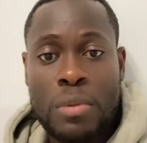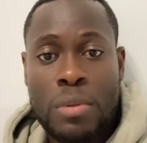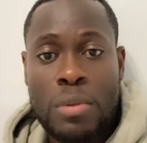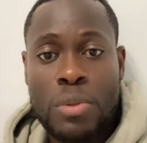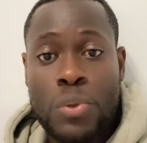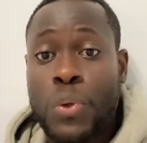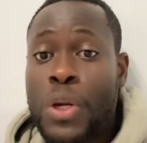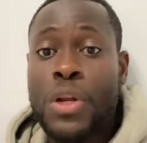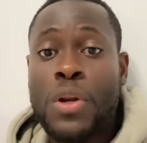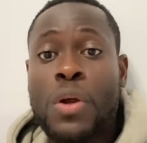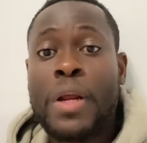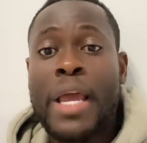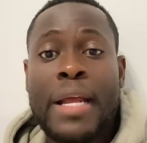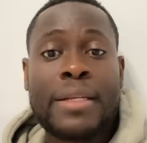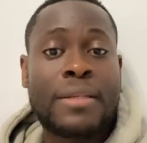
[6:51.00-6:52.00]
so they
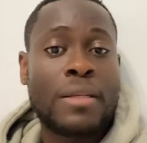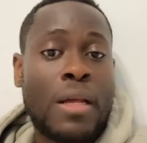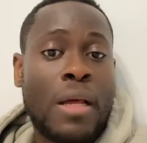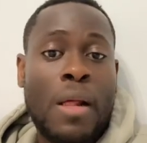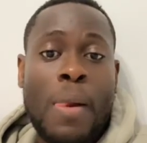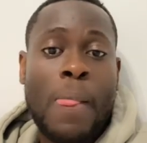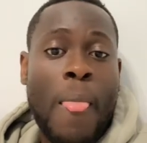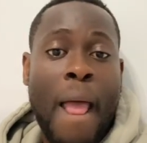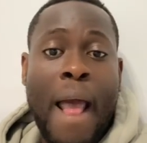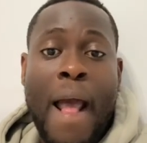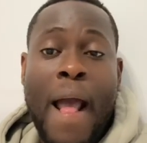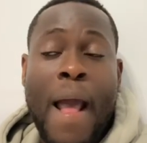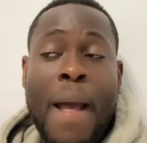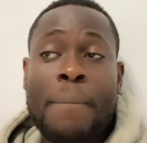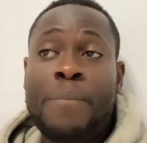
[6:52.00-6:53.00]
don't get
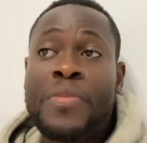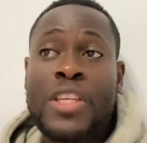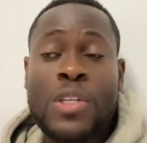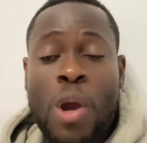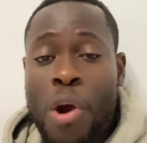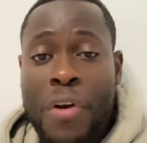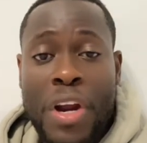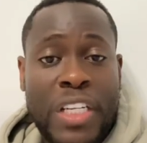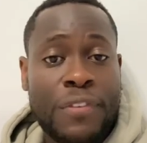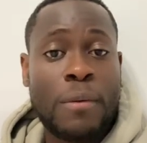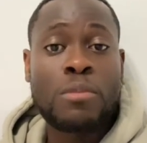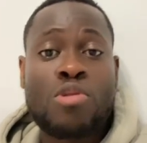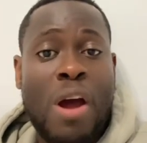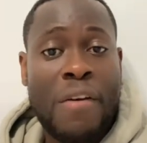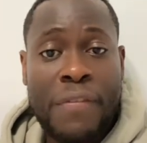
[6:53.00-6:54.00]
discouraged
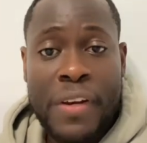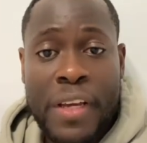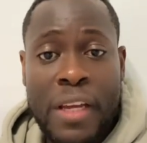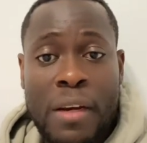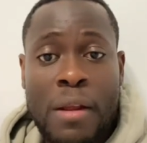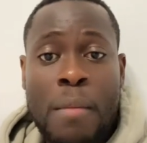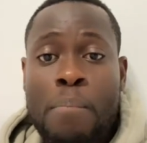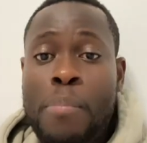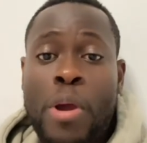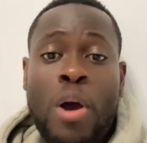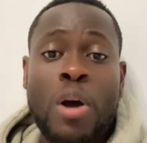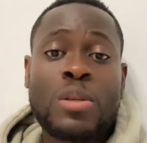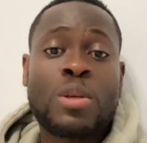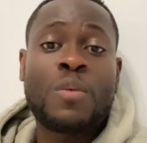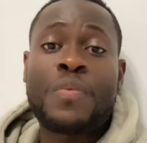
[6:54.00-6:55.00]
from traveling
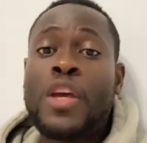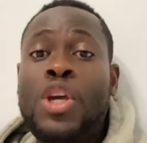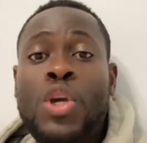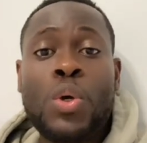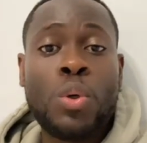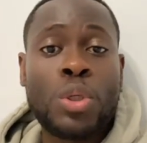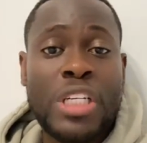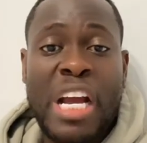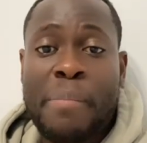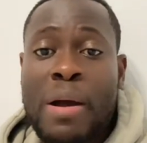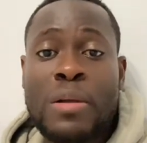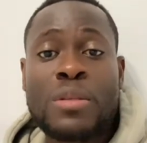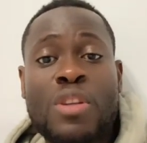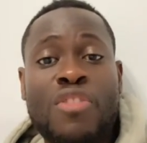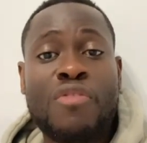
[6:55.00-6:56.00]
because of the huge
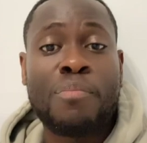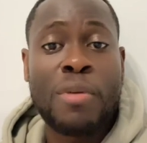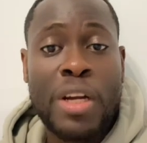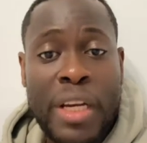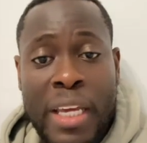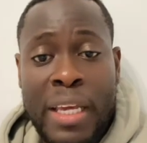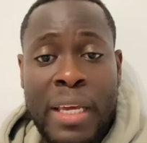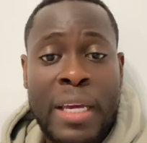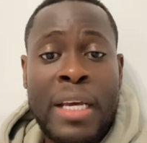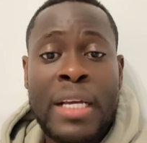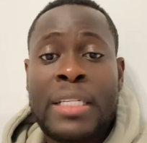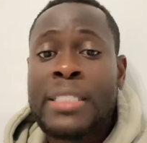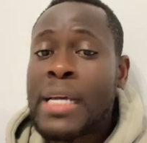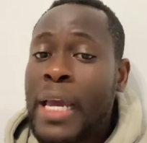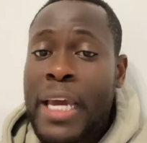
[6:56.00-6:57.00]
amounts of money
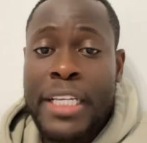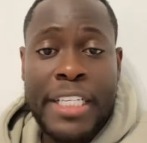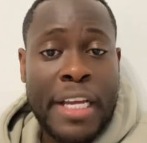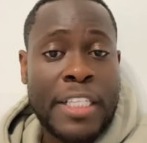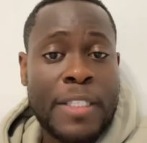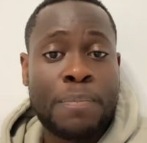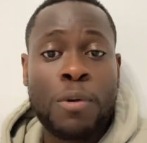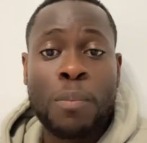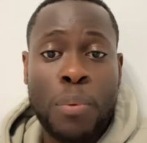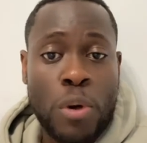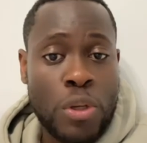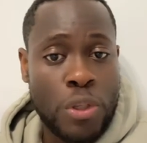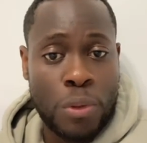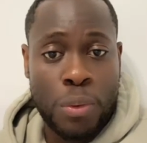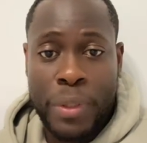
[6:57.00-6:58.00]
their agents
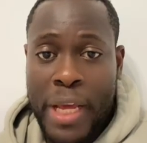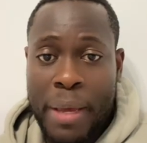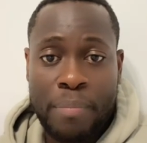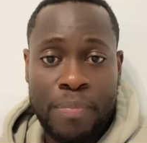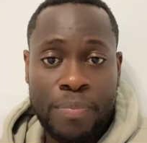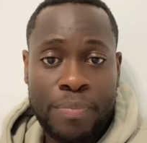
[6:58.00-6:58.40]
propose to them.